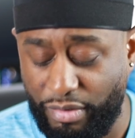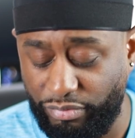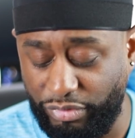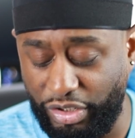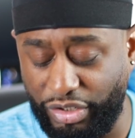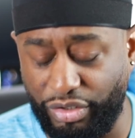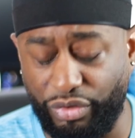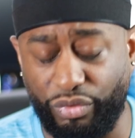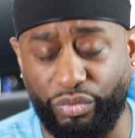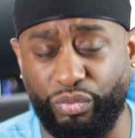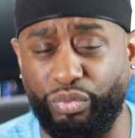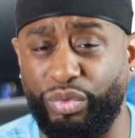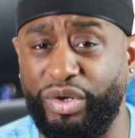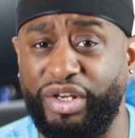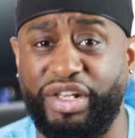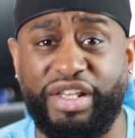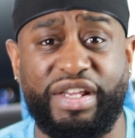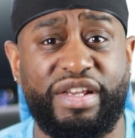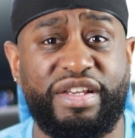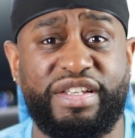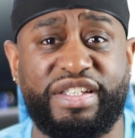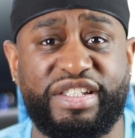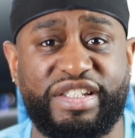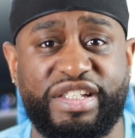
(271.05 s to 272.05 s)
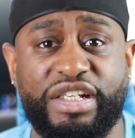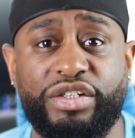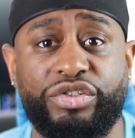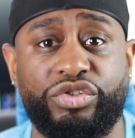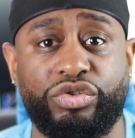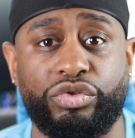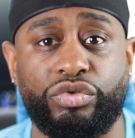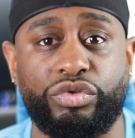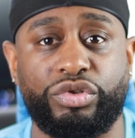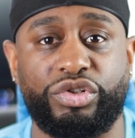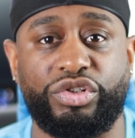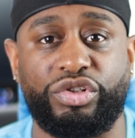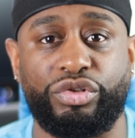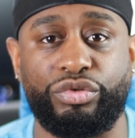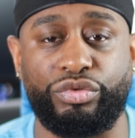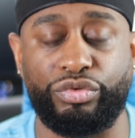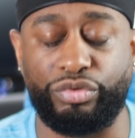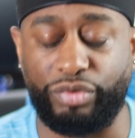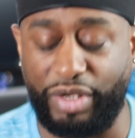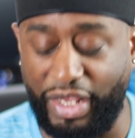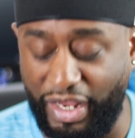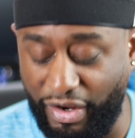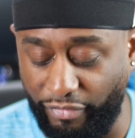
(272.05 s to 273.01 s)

that are really essential to